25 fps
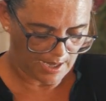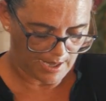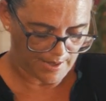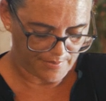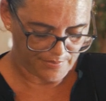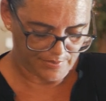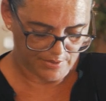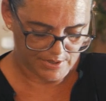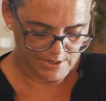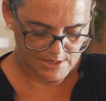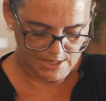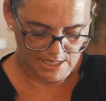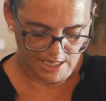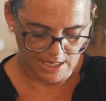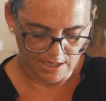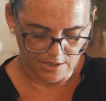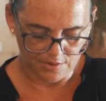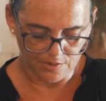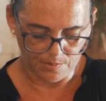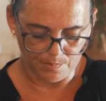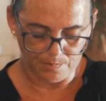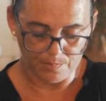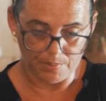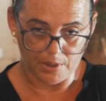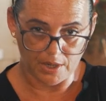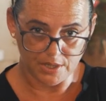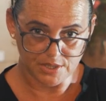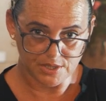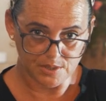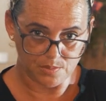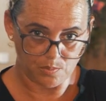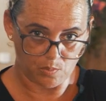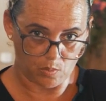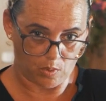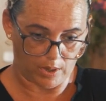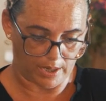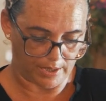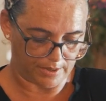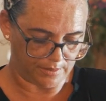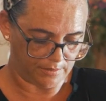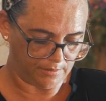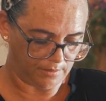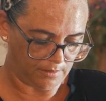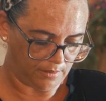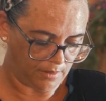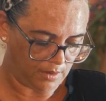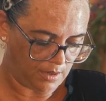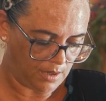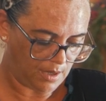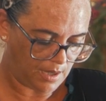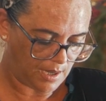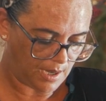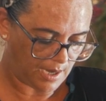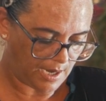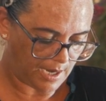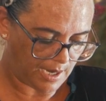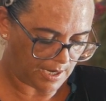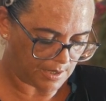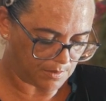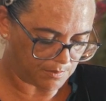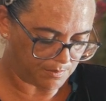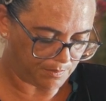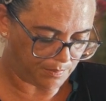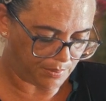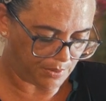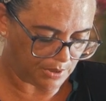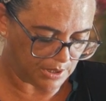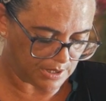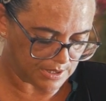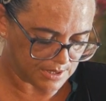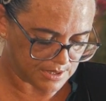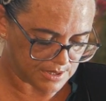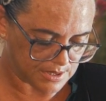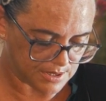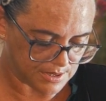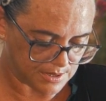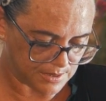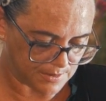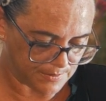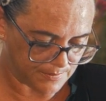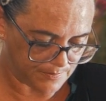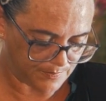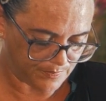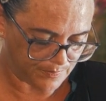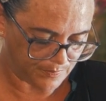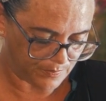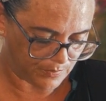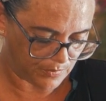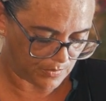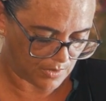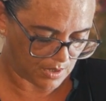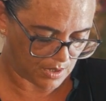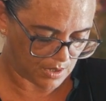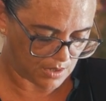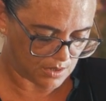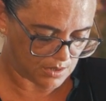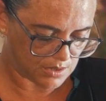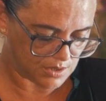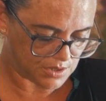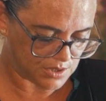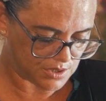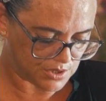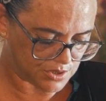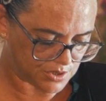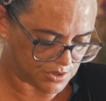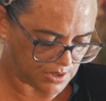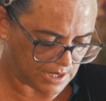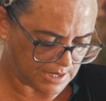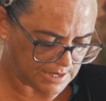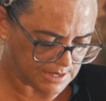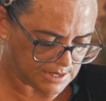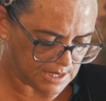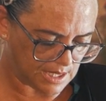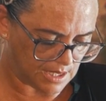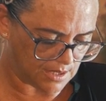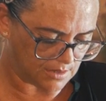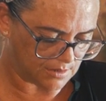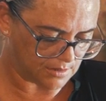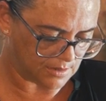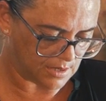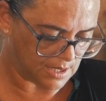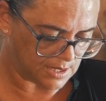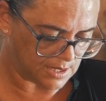and then take the bottom one and pull it straight down